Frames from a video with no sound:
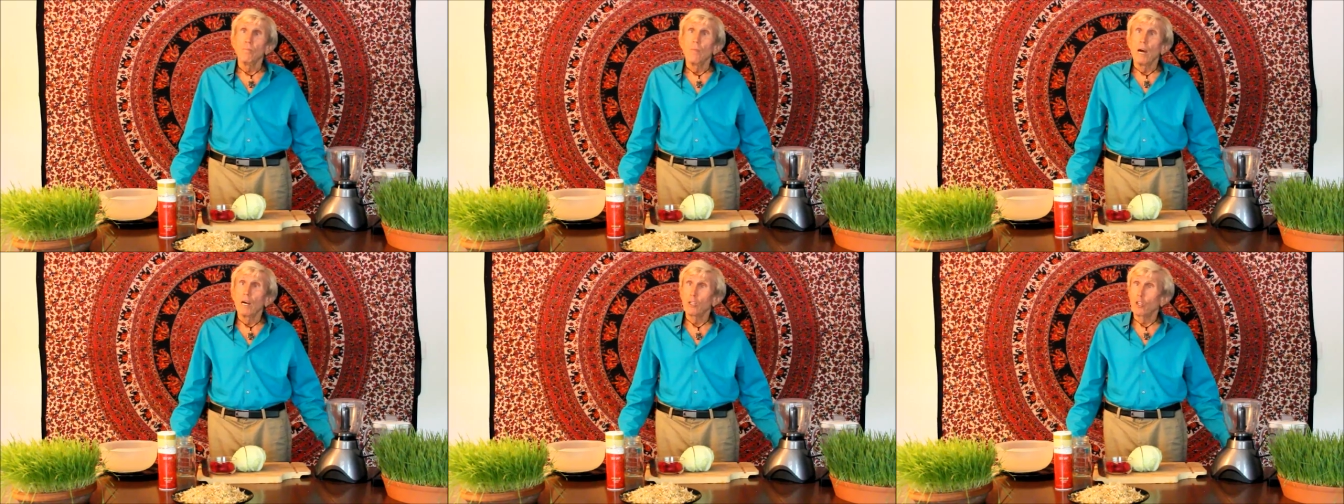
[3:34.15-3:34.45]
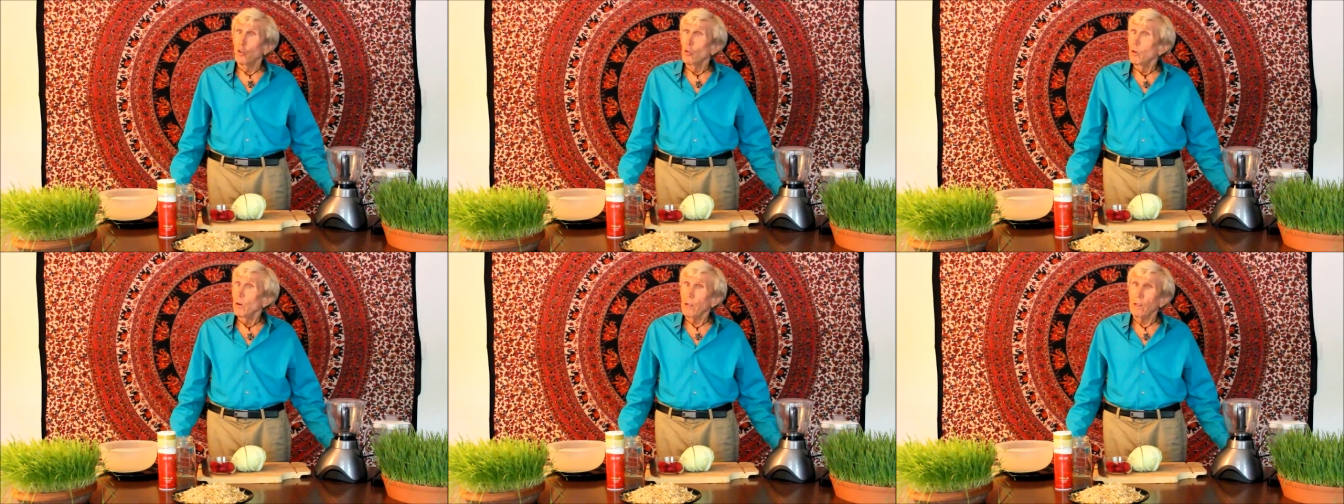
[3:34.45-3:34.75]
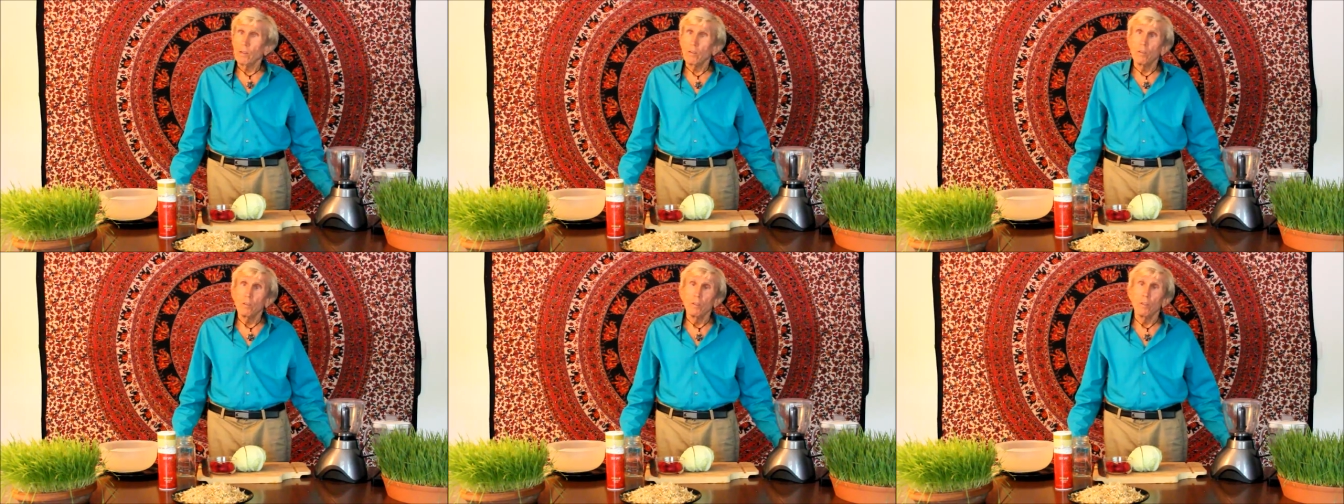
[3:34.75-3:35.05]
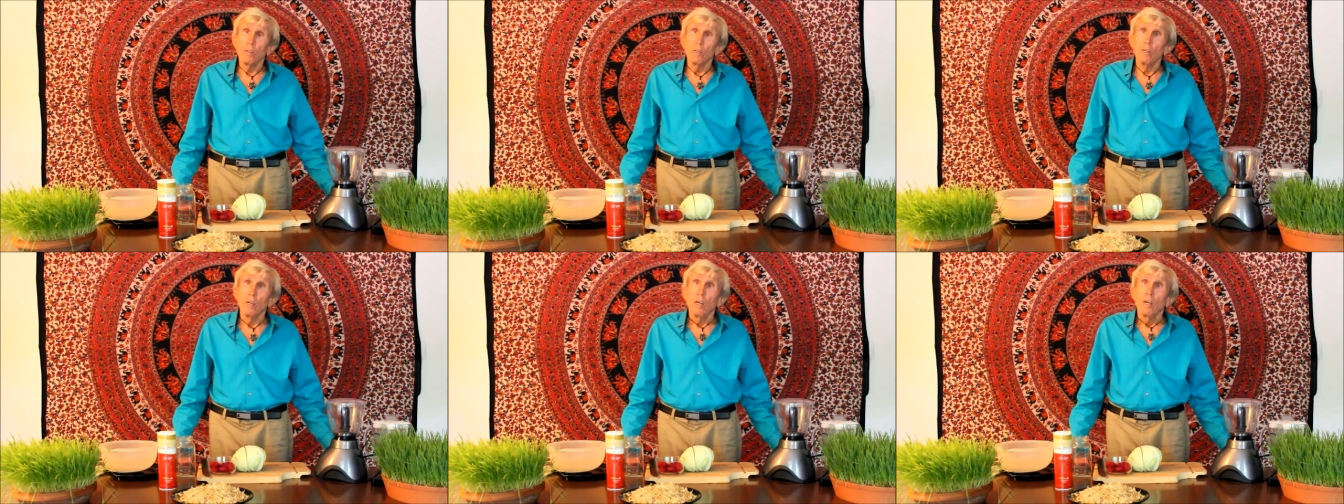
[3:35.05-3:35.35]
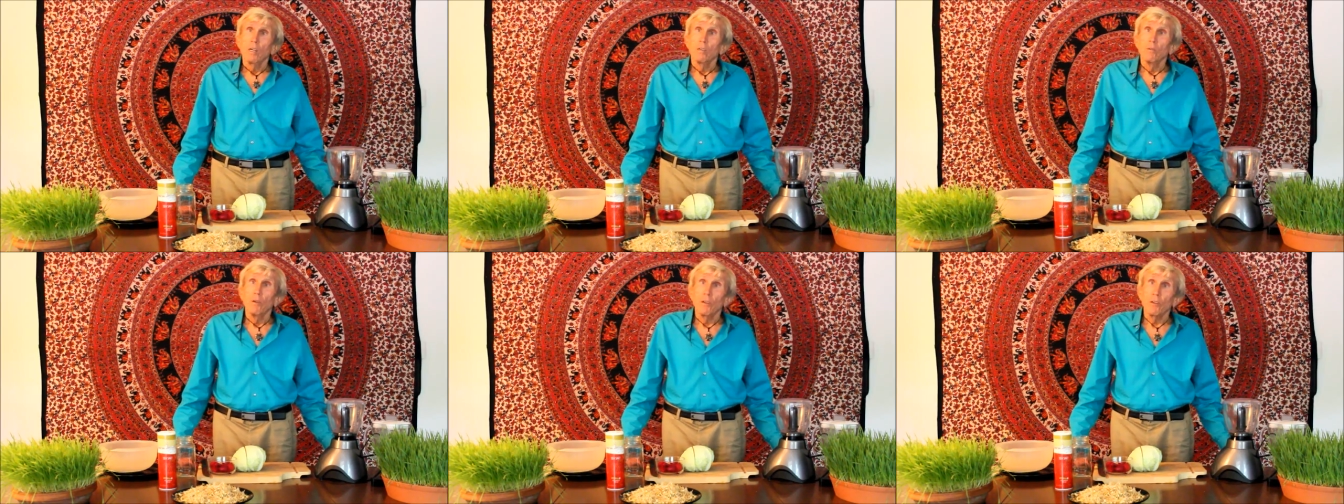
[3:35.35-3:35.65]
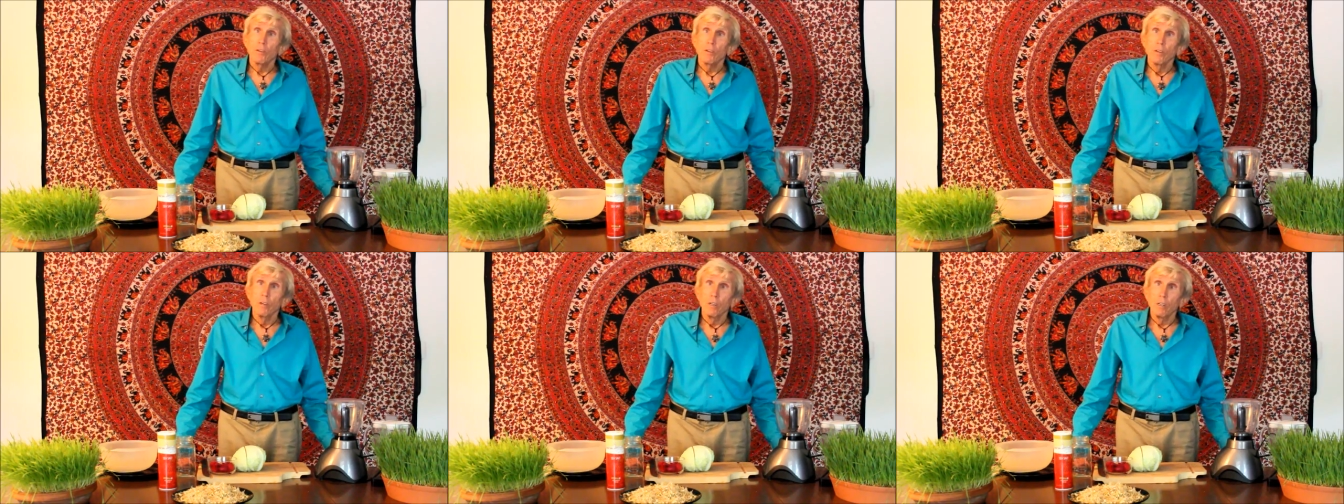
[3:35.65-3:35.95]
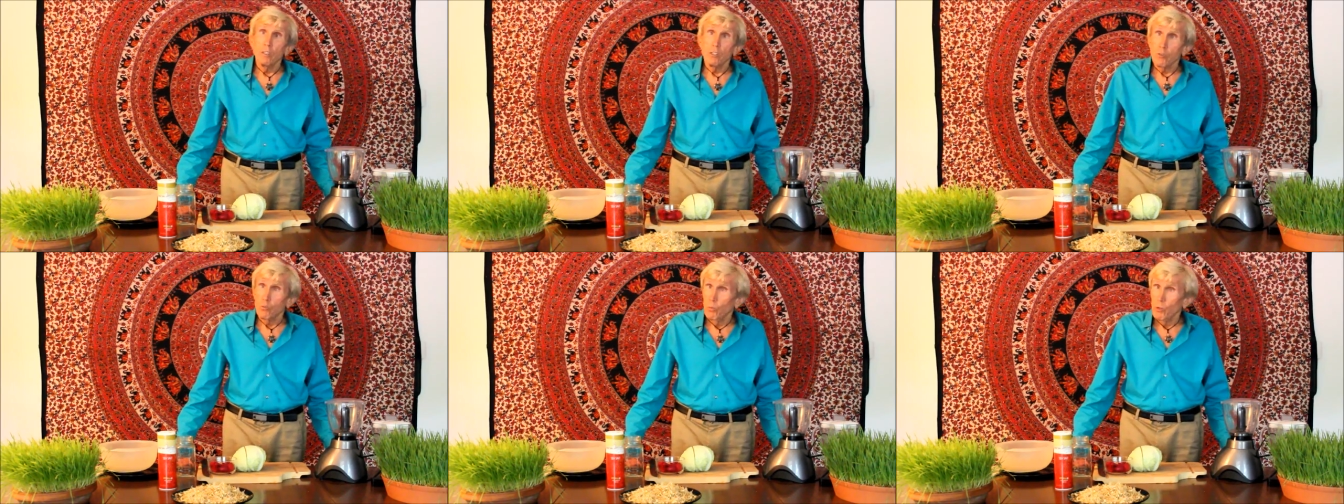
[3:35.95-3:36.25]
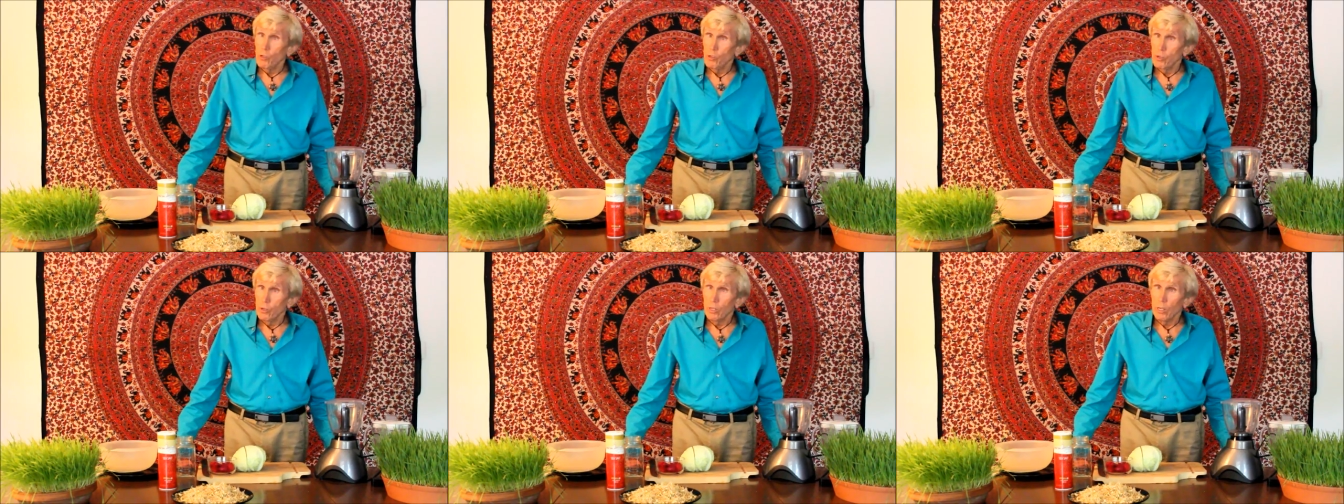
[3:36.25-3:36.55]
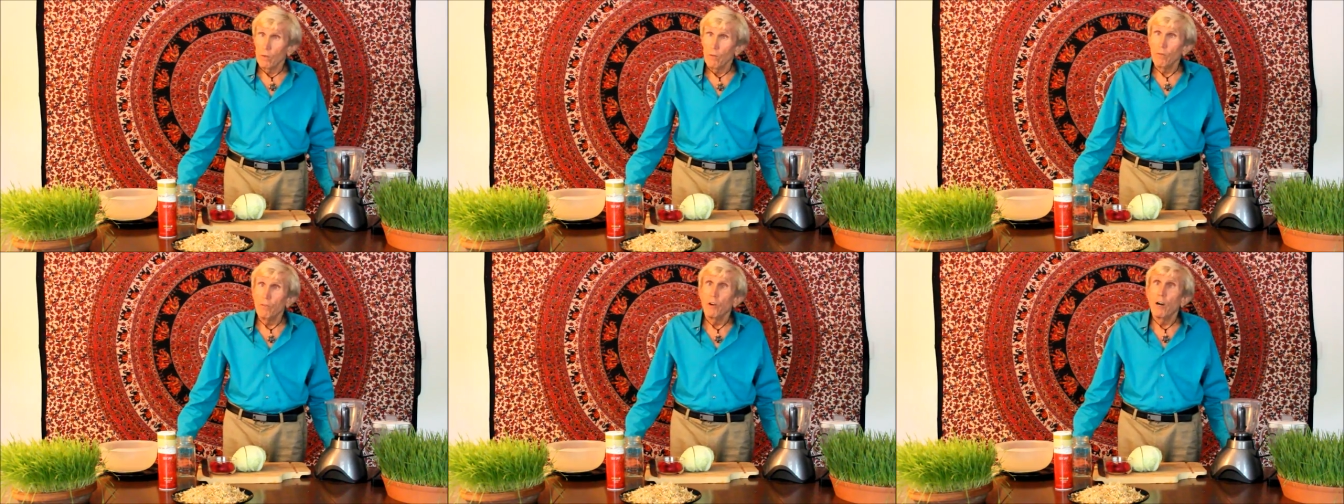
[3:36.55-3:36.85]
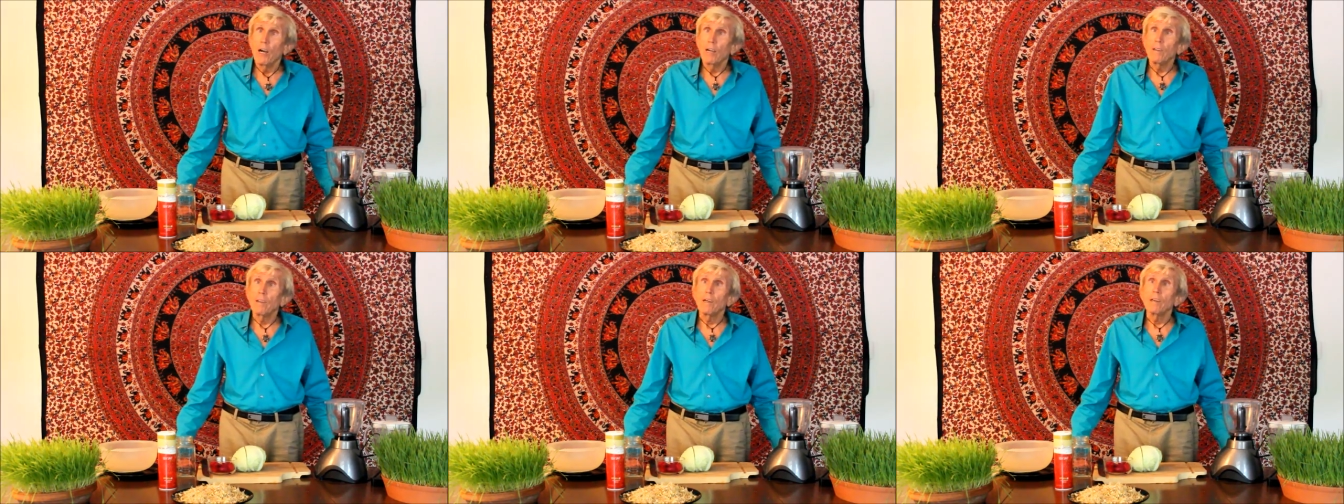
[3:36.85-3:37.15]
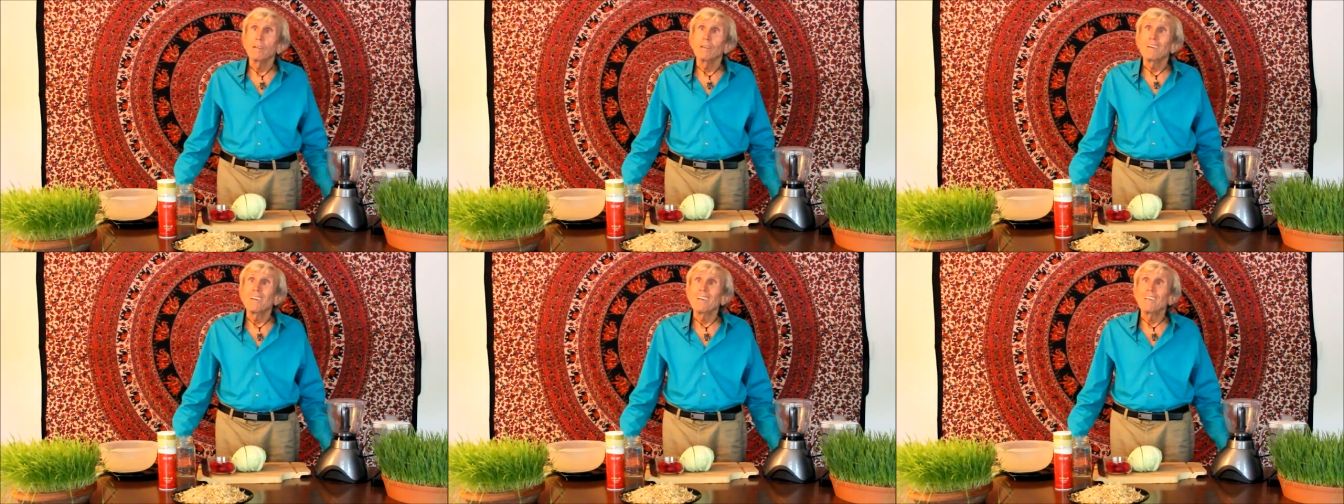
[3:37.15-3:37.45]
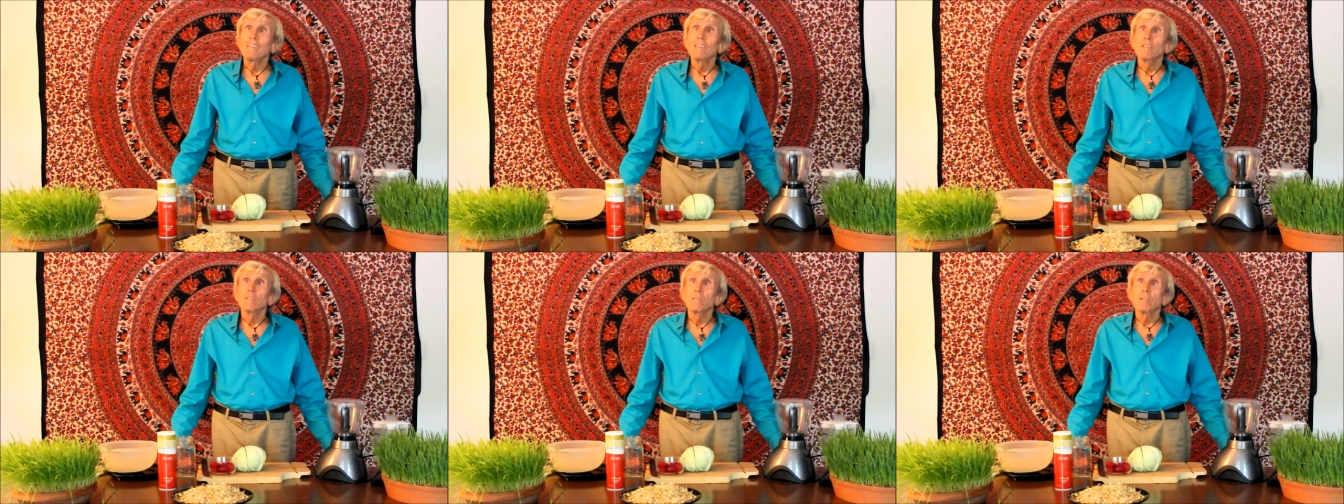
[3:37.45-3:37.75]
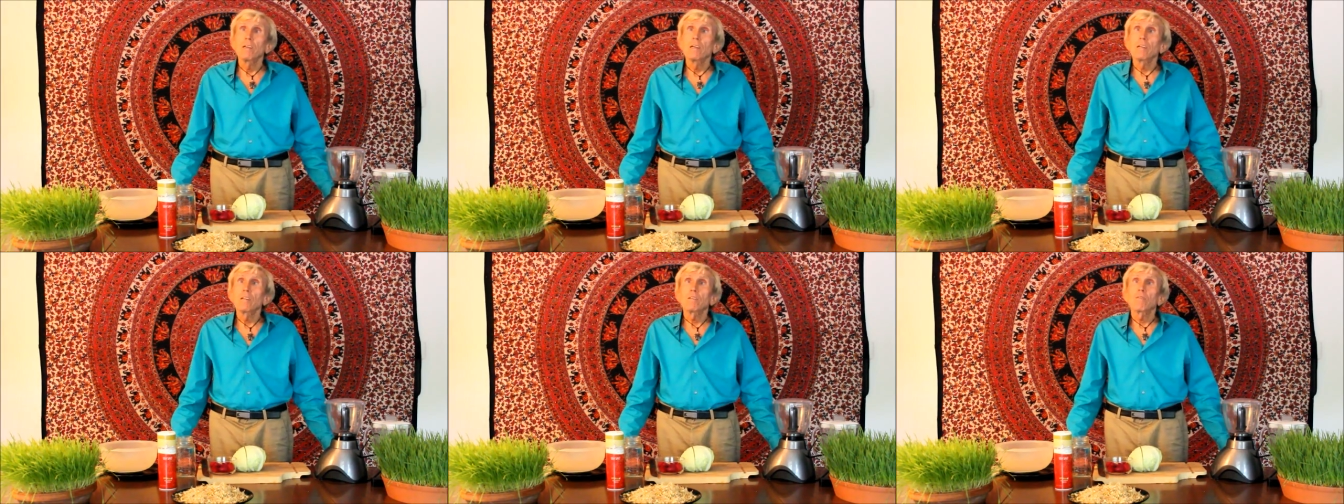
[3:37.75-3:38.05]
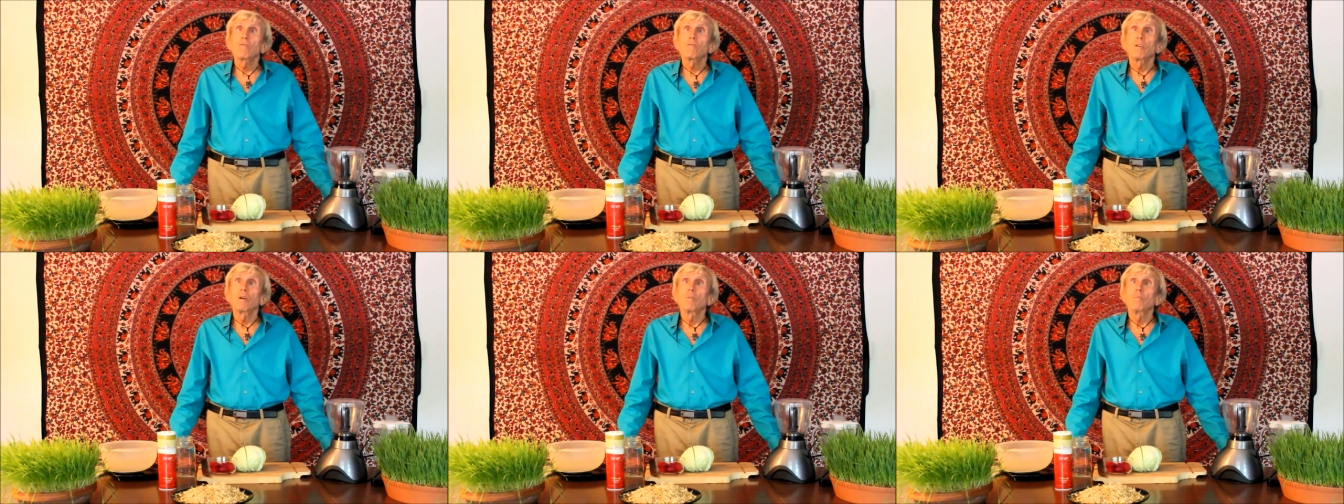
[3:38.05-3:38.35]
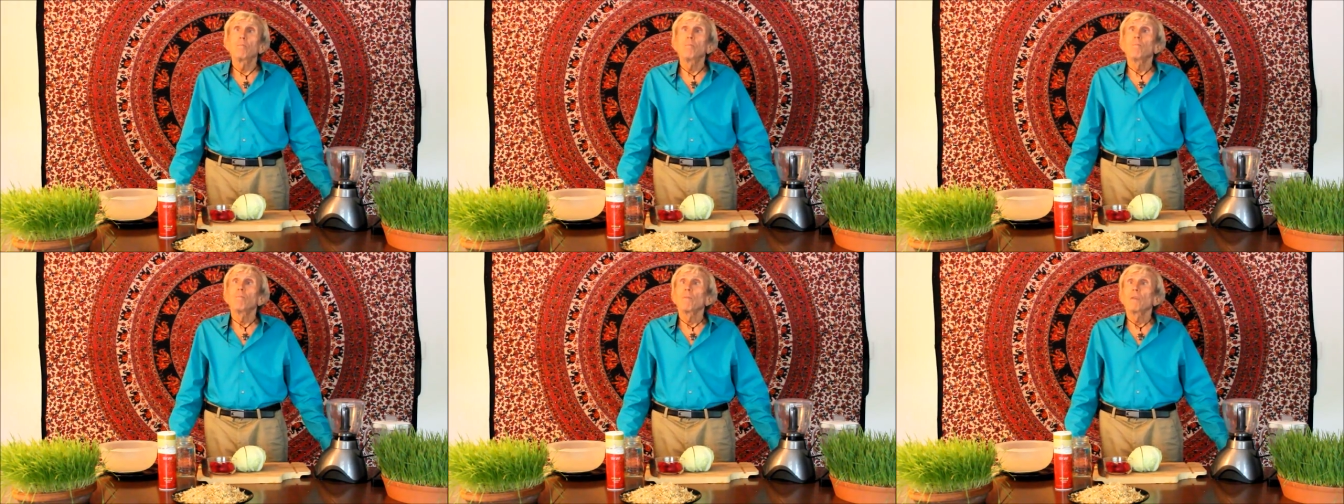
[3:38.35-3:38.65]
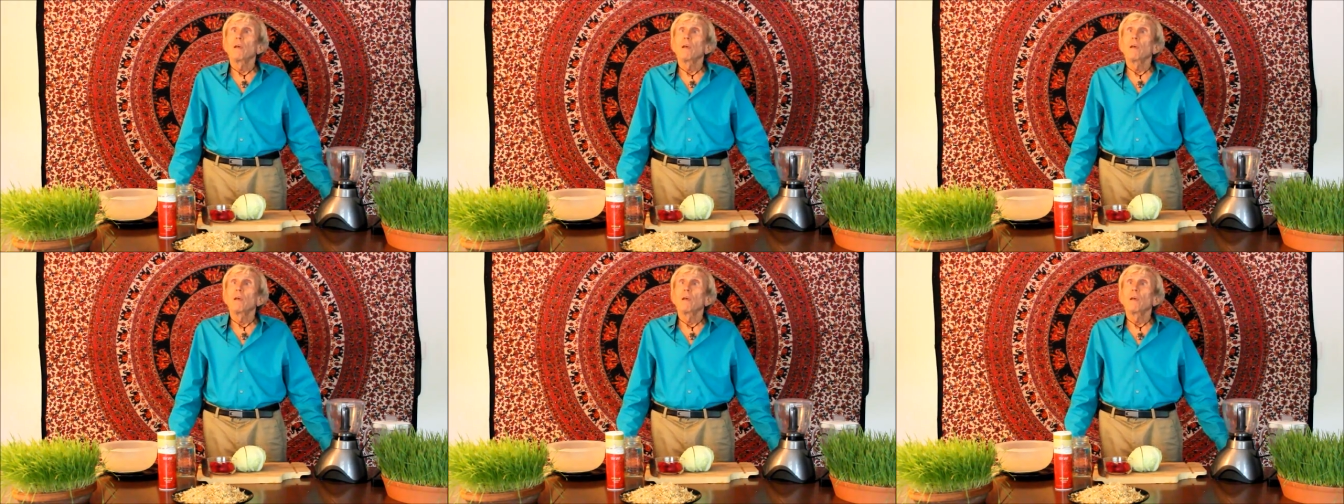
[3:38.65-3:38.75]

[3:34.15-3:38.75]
According to the research, which you can find on the internet, from